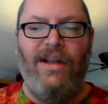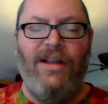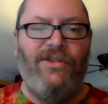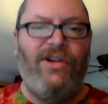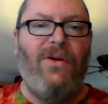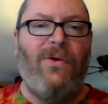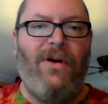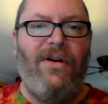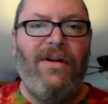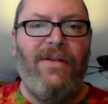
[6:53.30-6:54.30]
Sound
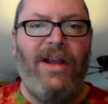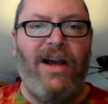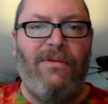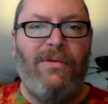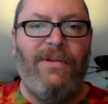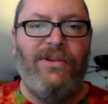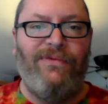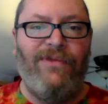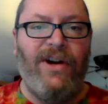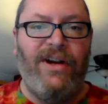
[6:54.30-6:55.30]
quality of the album is
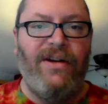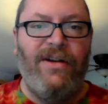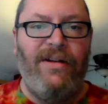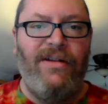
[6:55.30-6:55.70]
very good.